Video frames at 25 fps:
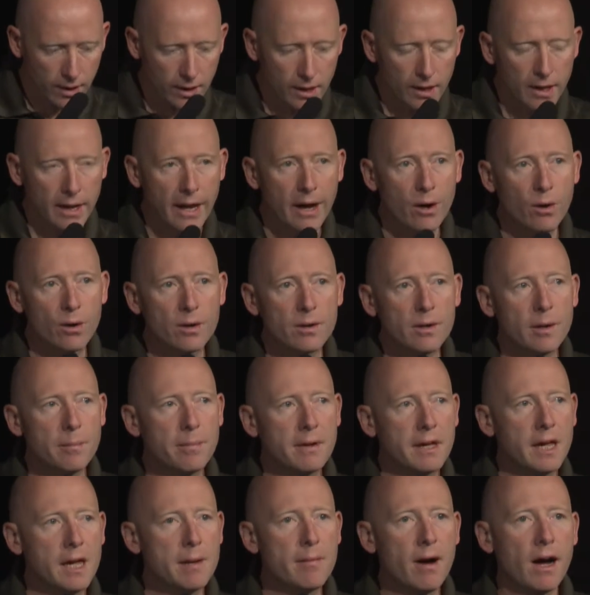Now, it
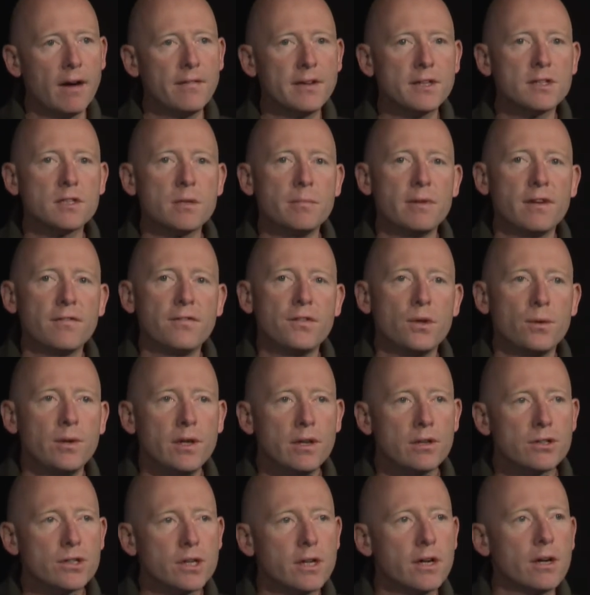became obvious to me a few
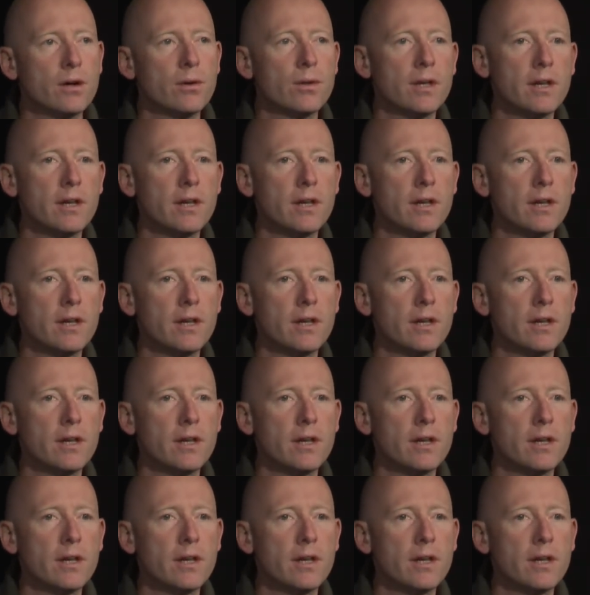years ago that